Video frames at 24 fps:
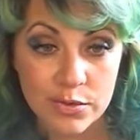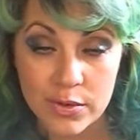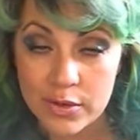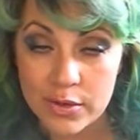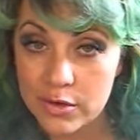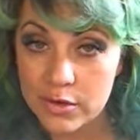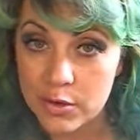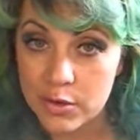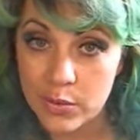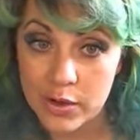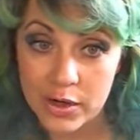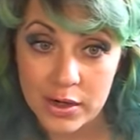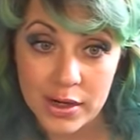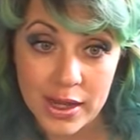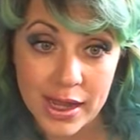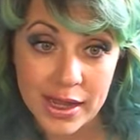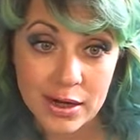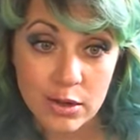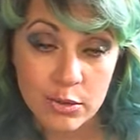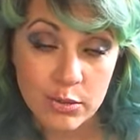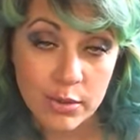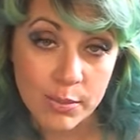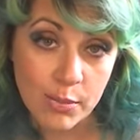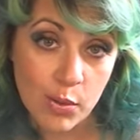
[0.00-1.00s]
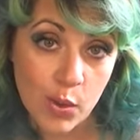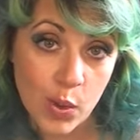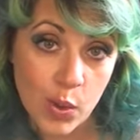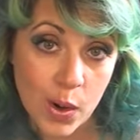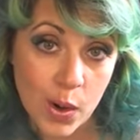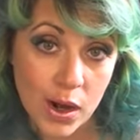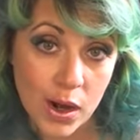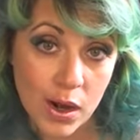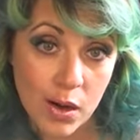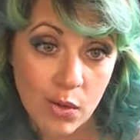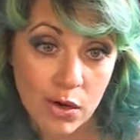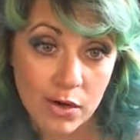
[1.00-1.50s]
whether you want a natal
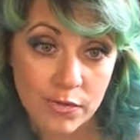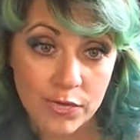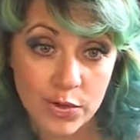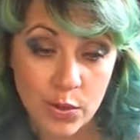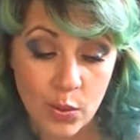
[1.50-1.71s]
report or if